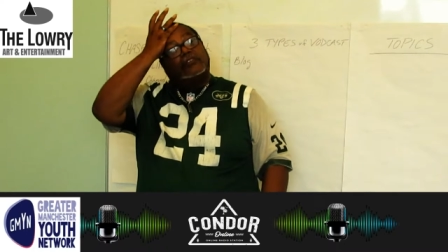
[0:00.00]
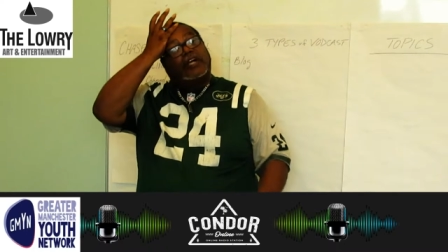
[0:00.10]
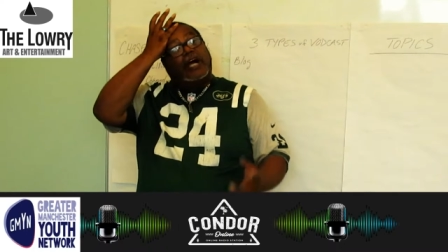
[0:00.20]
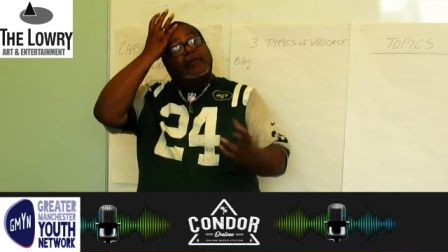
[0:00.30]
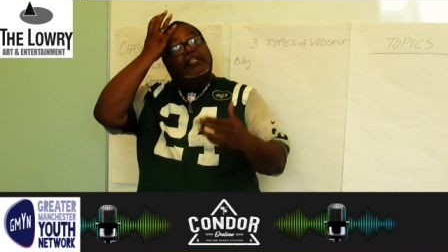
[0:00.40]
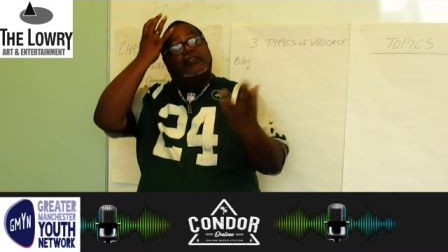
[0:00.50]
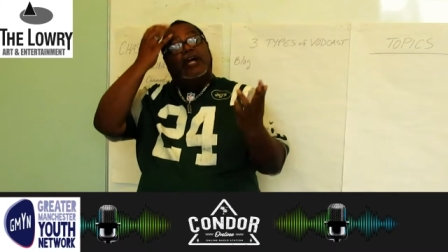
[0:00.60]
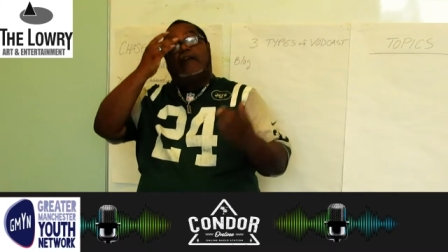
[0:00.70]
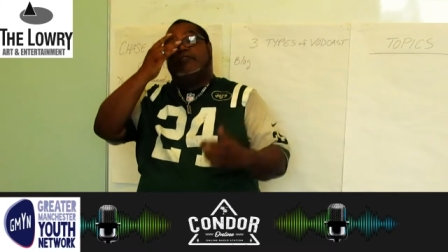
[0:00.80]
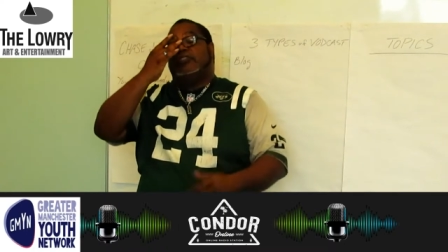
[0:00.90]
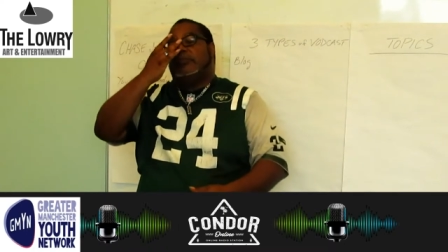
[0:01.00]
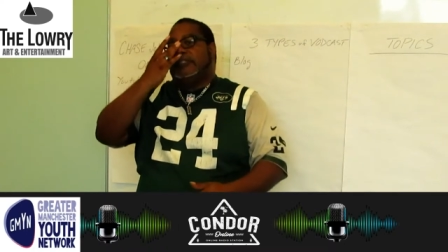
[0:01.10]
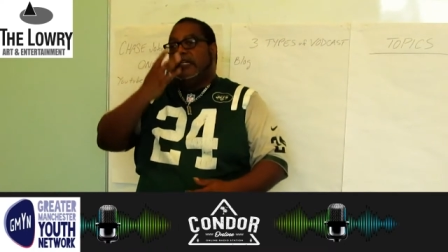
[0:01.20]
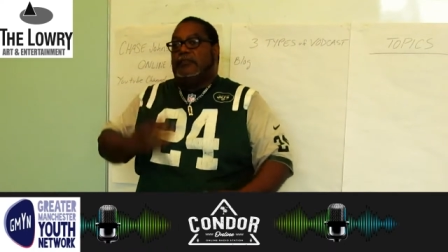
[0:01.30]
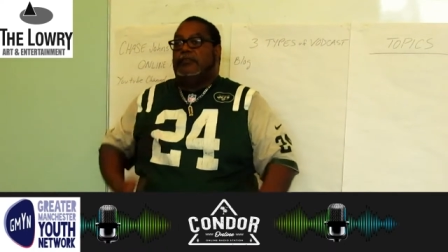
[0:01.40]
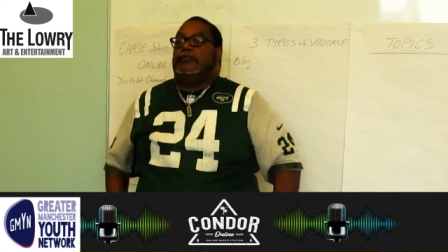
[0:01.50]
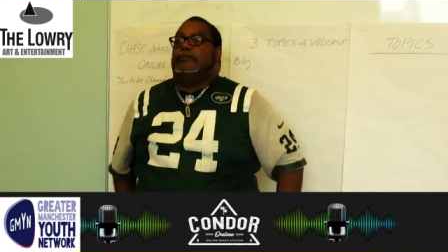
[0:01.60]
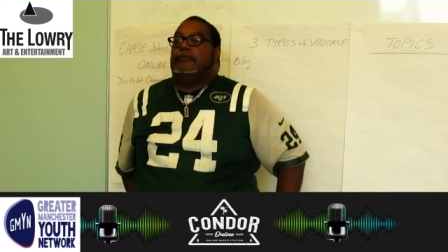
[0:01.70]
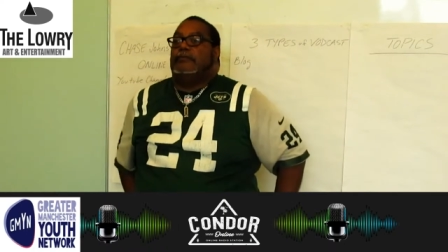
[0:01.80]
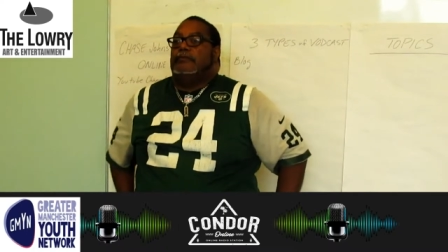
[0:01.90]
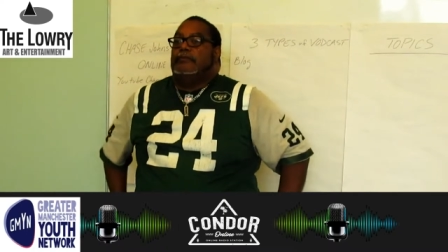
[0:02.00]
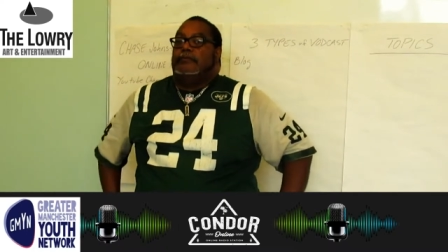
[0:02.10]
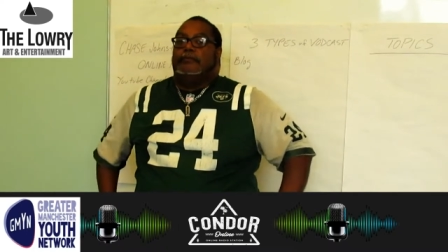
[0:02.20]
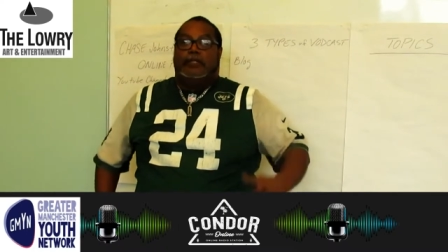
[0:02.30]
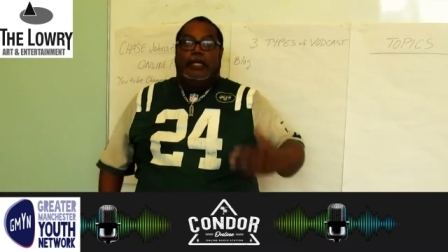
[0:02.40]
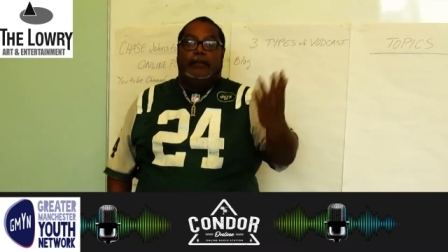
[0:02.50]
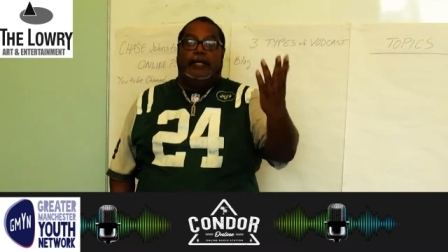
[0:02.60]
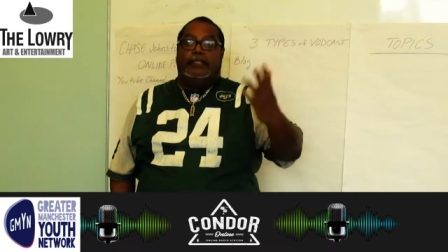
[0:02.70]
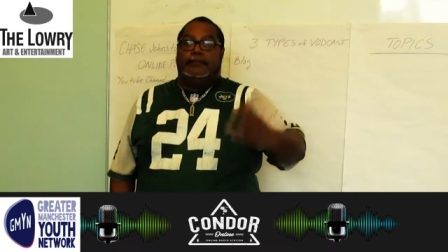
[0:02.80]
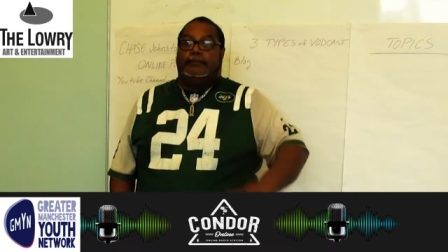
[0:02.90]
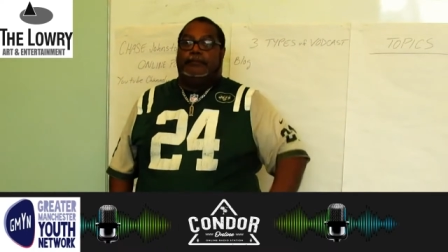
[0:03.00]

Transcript: So how many of you have YouTube channels? Anybody?